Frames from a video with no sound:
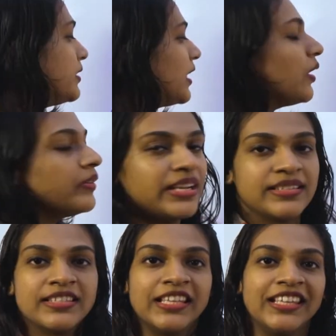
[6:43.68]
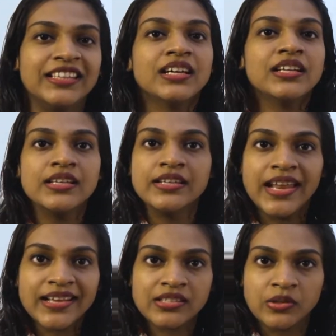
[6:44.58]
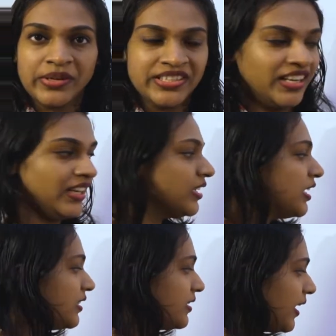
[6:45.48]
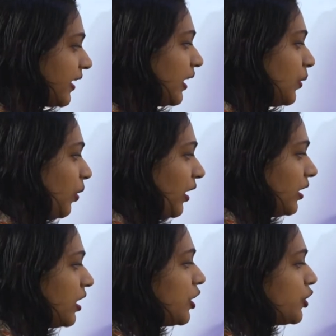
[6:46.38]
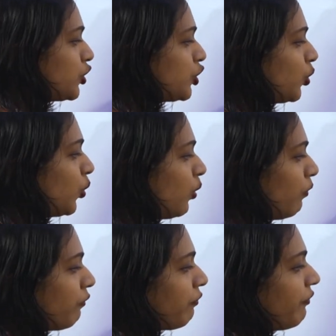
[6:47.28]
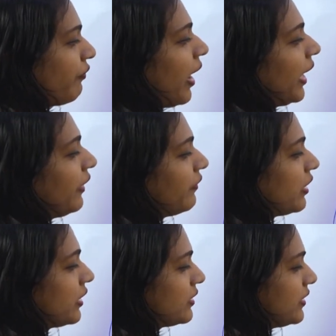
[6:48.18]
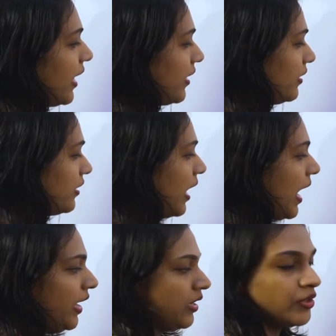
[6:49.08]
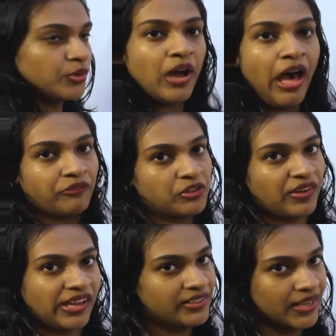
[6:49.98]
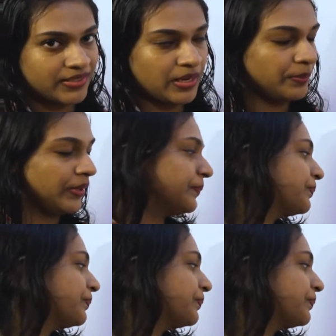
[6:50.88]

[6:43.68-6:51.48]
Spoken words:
Now let's see the next question, the second one. 2, 5, 10, and you have to find the next number.